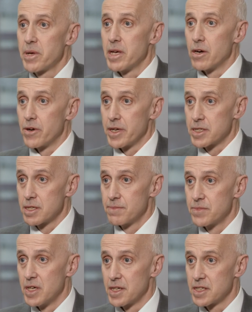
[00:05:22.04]
period,
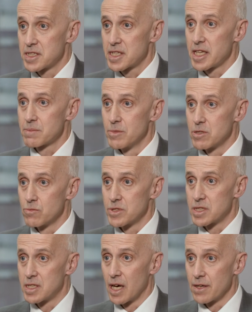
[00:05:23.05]
an assessment
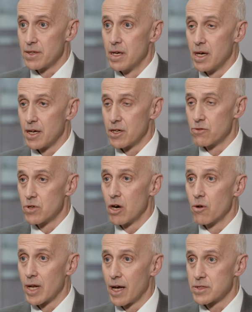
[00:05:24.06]
was done and a
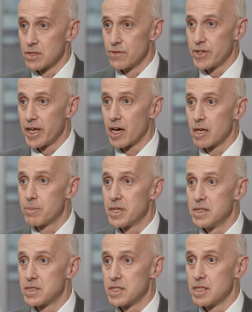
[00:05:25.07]
rollout of the
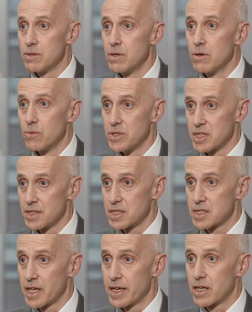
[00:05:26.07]
IPC was
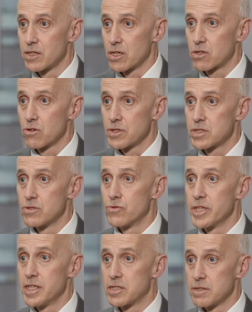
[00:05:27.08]
undertaken across the
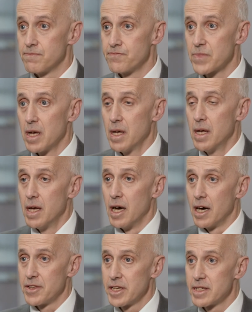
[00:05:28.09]
region.
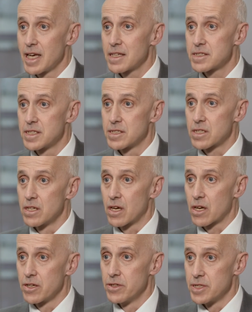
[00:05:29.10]
And the analysis
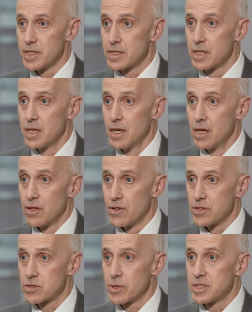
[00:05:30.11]
concluded
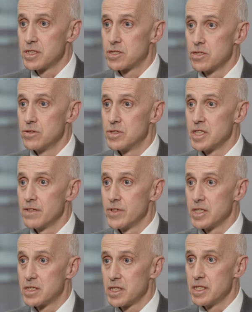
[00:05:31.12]
that 22
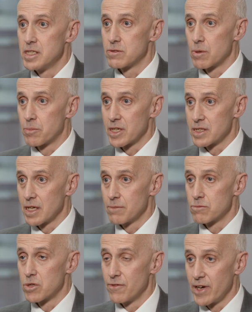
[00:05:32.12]
DVTs were
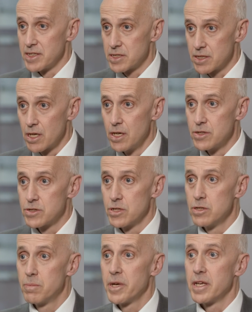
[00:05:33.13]
prevented,
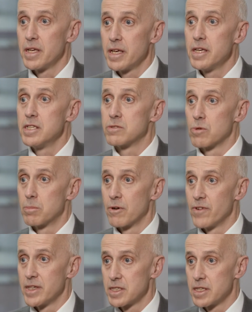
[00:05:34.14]
2 PEs were
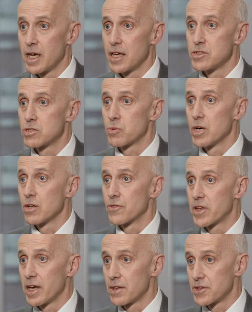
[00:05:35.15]
prevented and 12
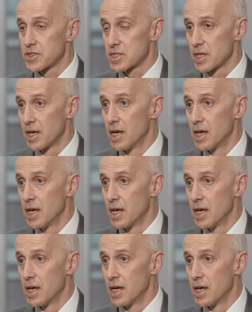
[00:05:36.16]
deaths.